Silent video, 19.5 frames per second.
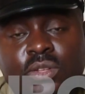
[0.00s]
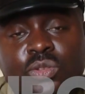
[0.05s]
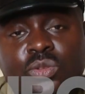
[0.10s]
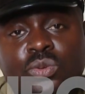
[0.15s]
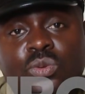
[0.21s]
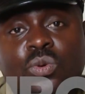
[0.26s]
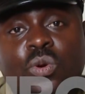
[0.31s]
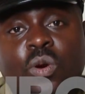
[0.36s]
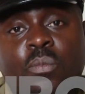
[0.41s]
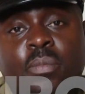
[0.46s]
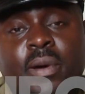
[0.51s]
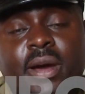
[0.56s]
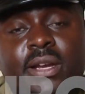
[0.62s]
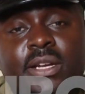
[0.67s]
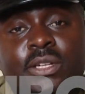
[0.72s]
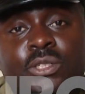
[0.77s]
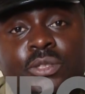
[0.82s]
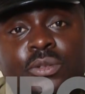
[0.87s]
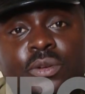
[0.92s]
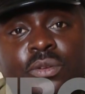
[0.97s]
through
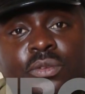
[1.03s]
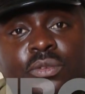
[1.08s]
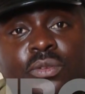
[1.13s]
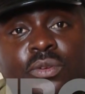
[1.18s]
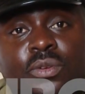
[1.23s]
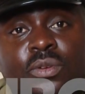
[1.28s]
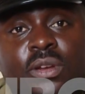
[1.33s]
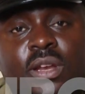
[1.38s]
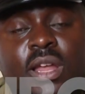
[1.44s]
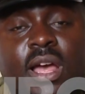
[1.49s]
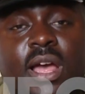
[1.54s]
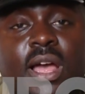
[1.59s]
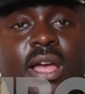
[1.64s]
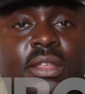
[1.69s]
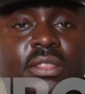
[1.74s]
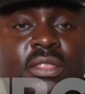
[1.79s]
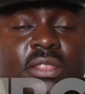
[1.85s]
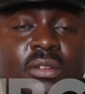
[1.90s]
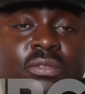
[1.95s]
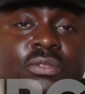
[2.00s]
operations on
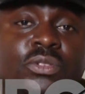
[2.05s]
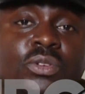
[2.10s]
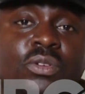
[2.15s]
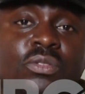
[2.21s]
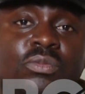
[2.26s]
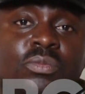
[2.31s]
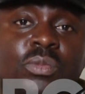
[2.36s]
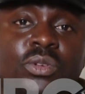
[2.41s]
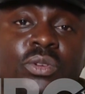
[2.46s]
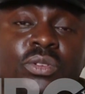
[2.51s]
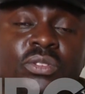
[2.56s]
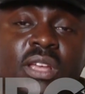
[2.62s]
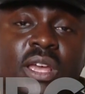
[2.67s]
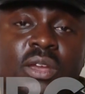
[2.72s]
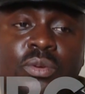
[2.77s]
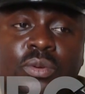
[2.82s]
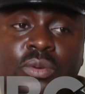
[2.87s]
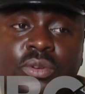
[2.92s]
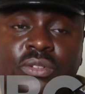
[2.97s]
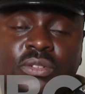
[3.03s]
theft of
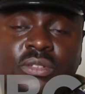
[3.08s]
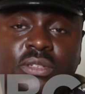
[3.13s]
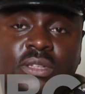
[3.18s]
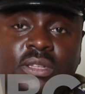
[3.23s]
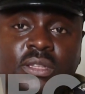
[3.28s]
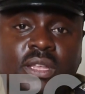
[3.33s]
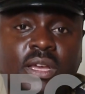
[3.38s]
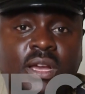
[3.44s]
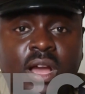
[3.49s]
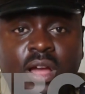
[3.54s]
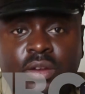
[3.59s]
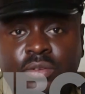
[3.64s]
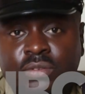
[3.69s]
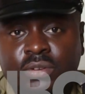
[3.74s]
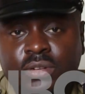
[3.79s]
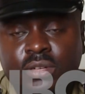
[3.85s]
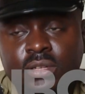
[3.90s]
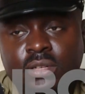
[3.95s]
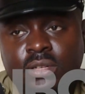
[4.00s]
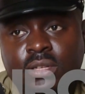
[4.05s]
motorcycles in the
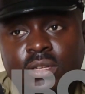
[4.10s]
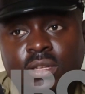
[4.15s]
country.